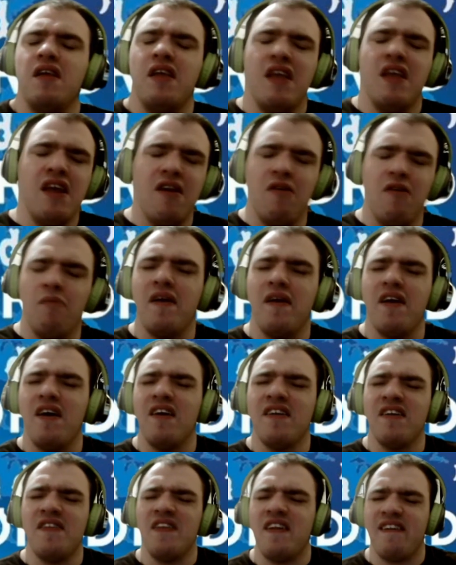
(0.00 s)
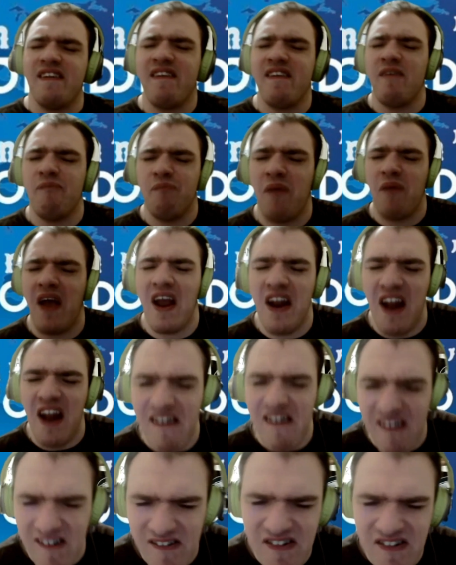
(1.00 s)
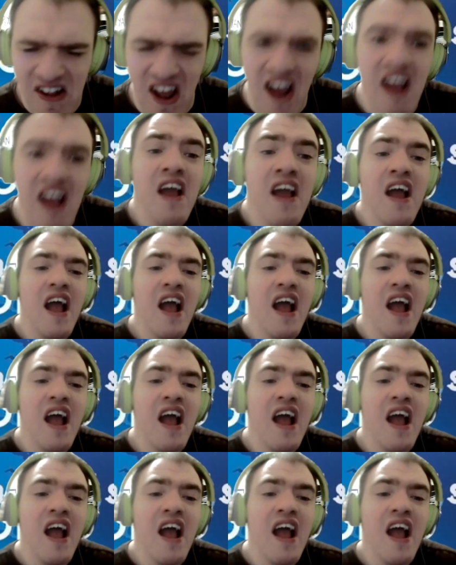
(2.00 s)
because of the shift ban, I should say,